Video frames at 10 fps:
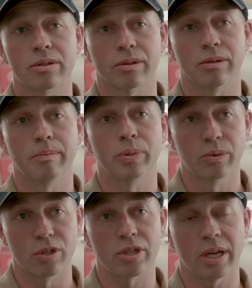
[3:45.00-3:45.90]
to
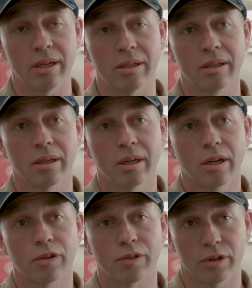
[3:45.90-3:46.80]
build the shed,
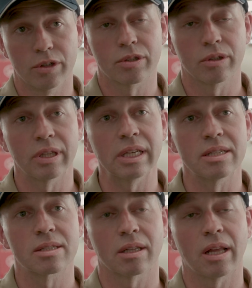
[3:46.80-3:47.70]
through to the
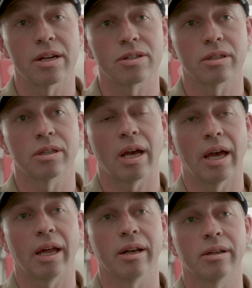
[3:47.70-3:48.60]
installation
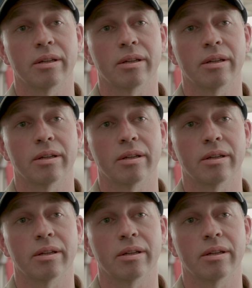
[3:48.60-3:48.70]
and